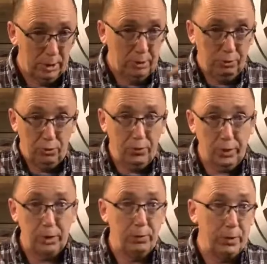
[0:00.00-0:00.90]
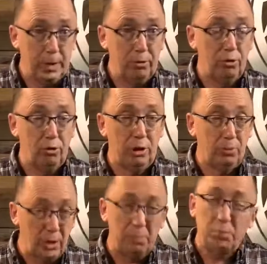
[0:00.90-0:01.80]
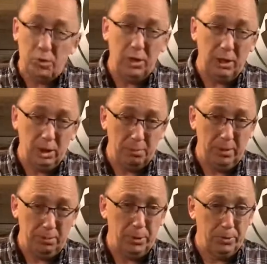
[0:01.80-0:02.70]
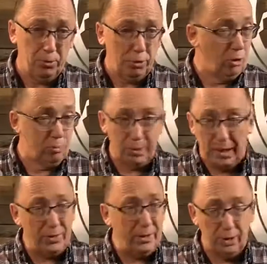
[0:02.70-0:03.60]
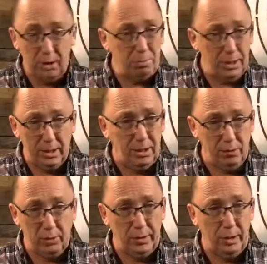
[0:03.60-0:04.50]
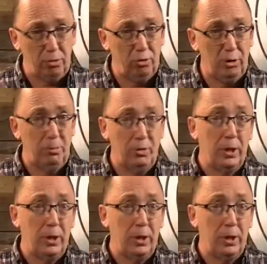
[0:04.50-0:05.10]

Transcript: sphere of relationships, and in particular people in the church, but I think it could be any of your relationships,